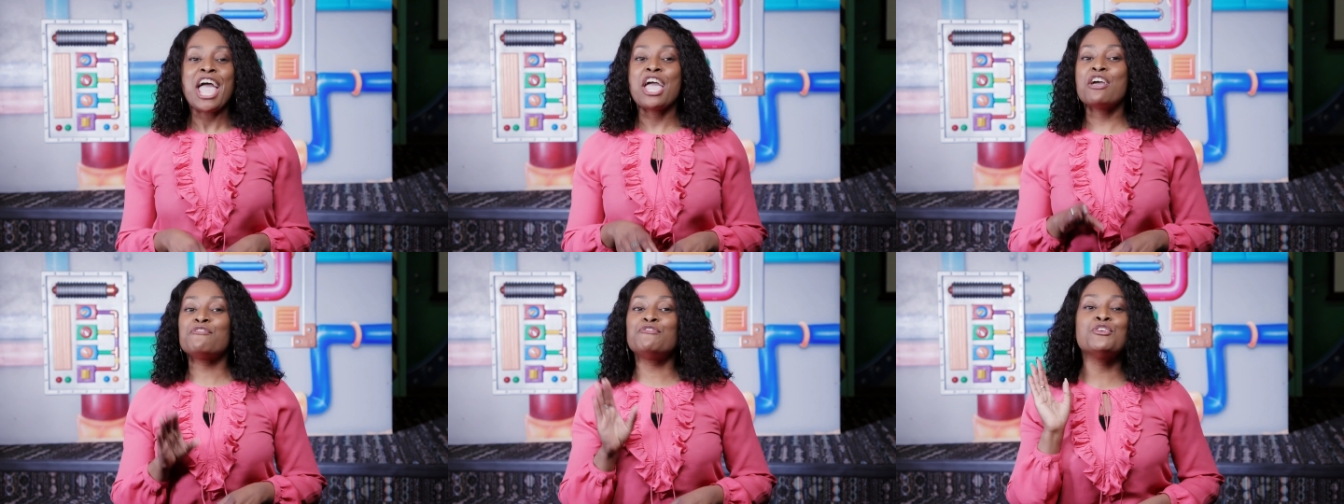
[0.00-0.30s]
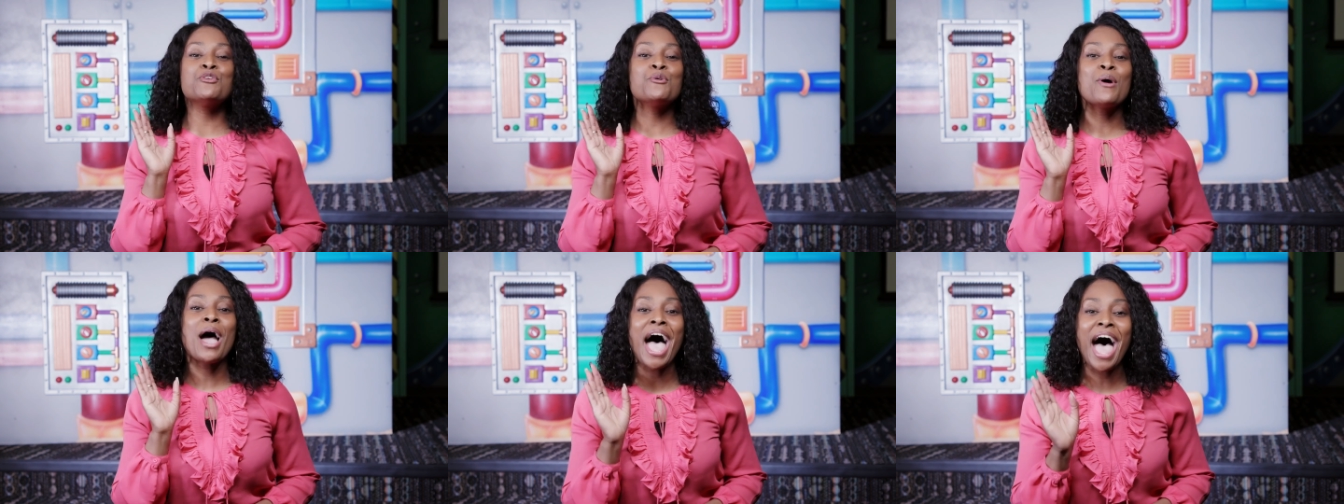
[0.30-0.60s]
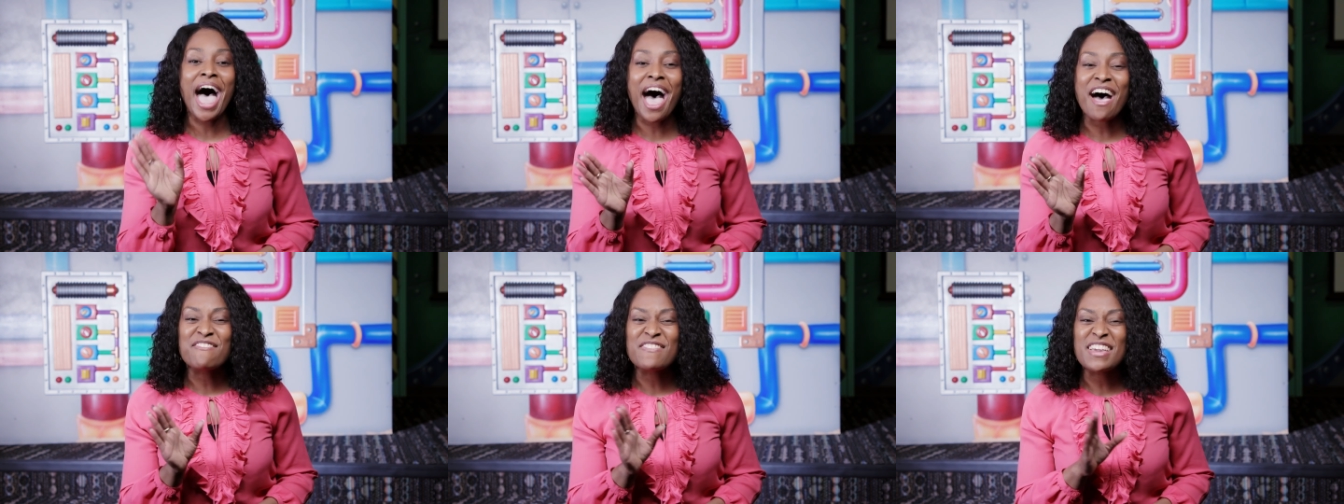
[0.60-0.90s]
If you
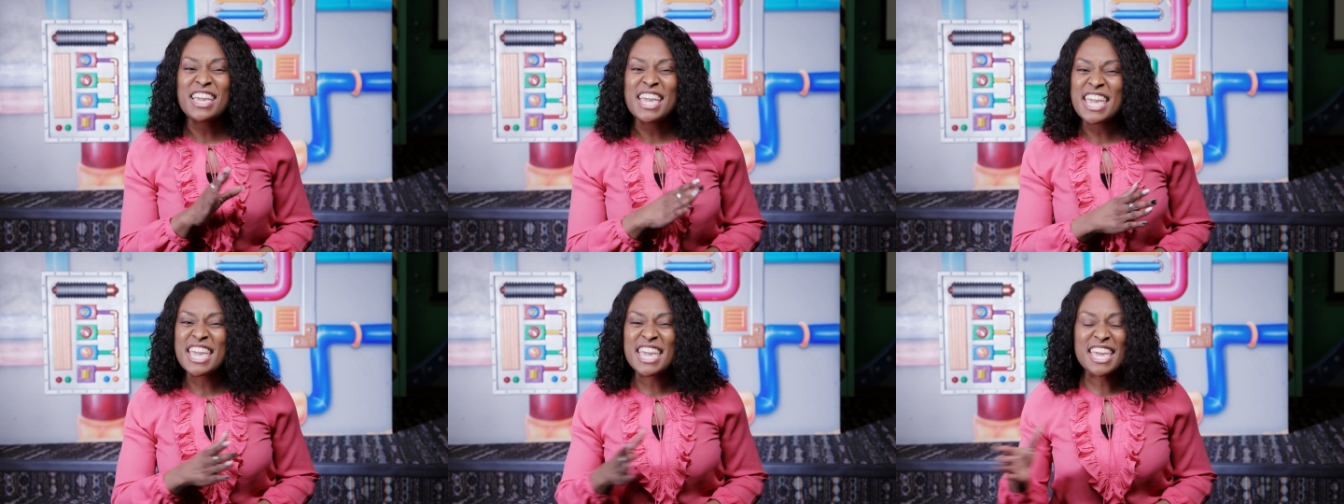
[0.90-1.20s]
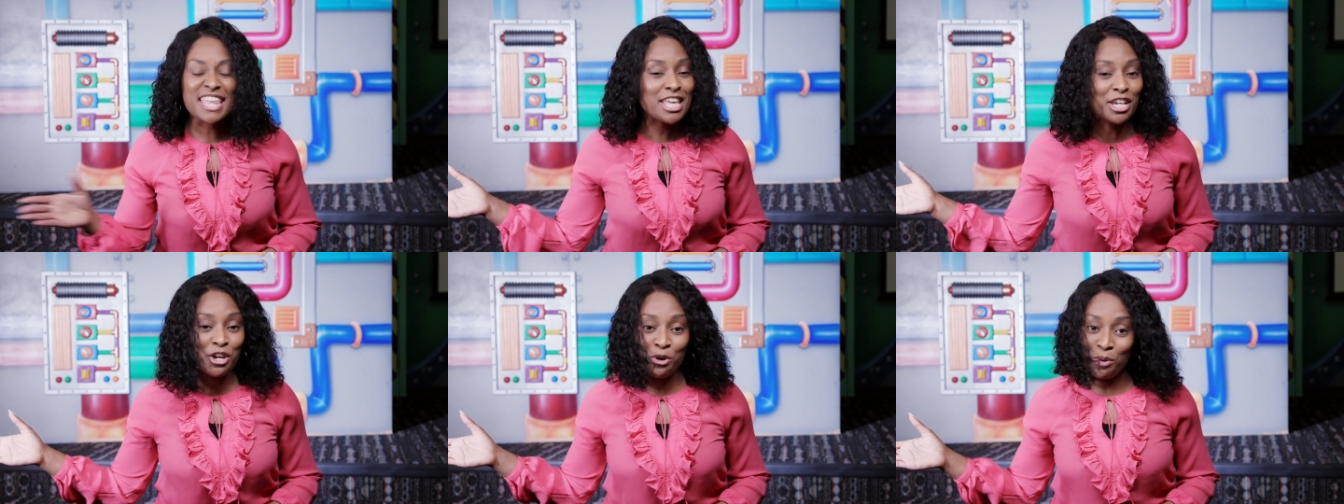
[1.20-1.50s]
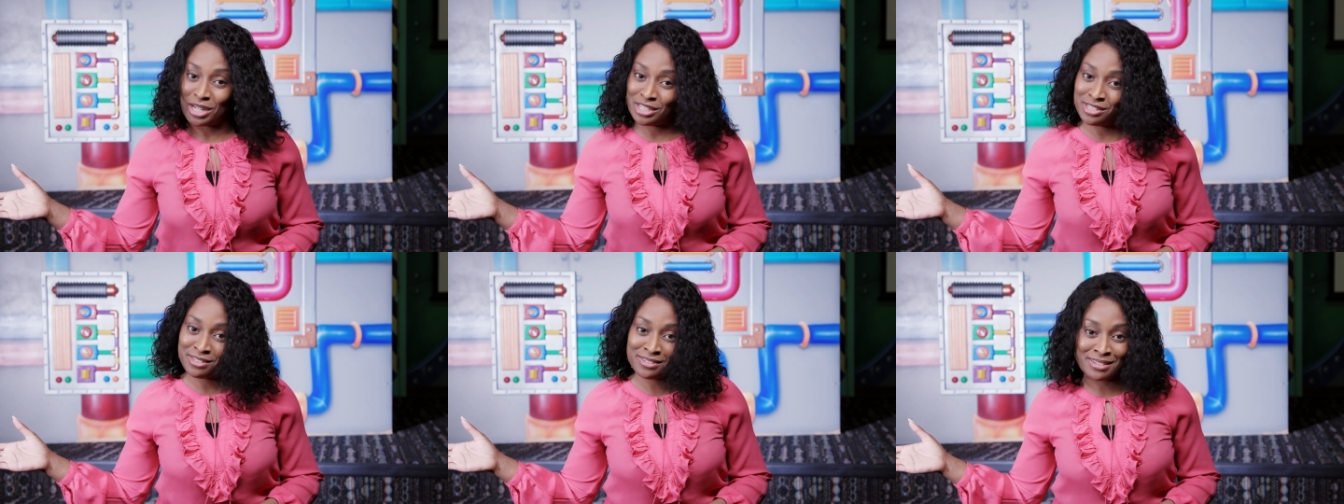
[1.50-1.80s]
have any
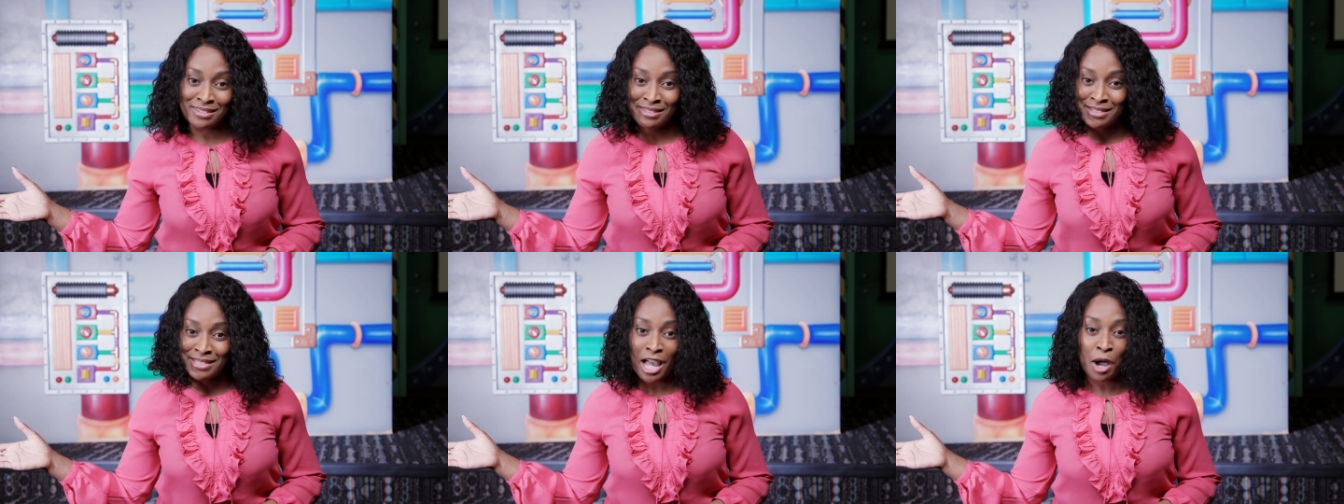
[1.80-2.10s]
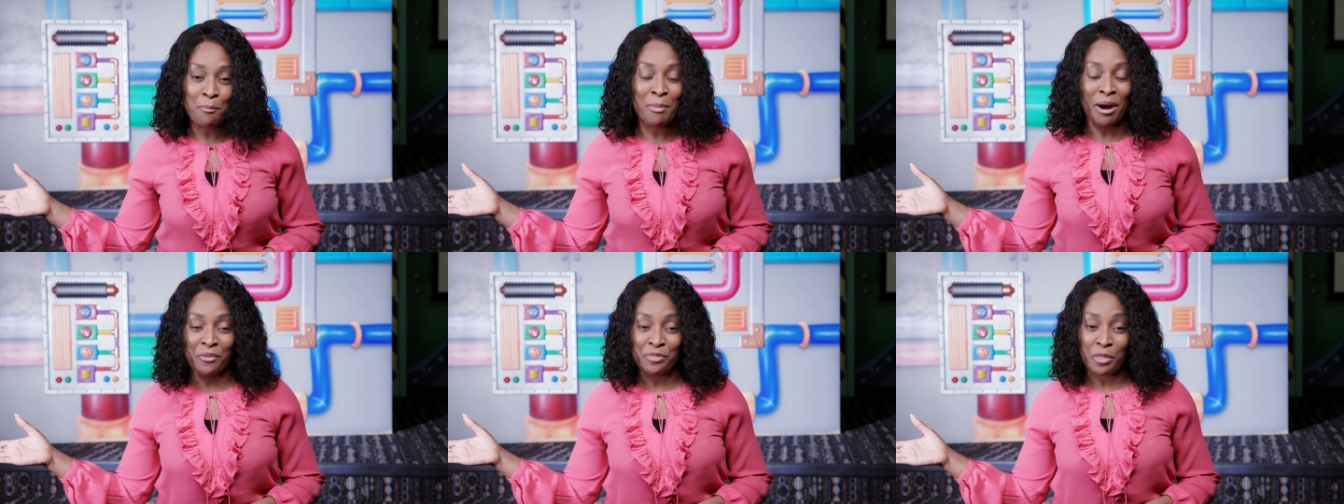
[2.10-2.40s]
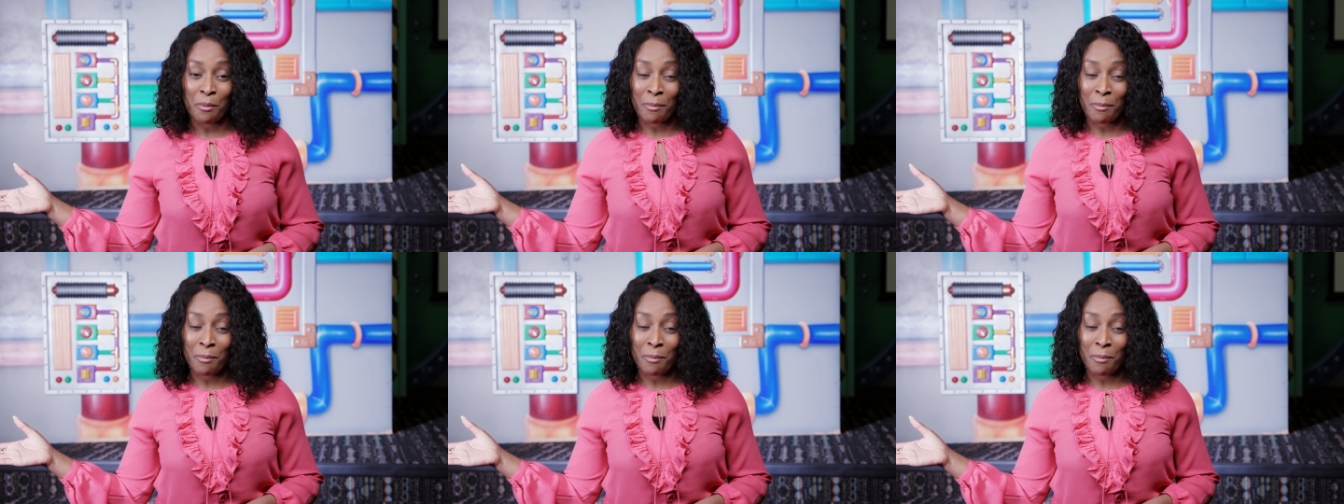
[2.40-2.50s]
questions about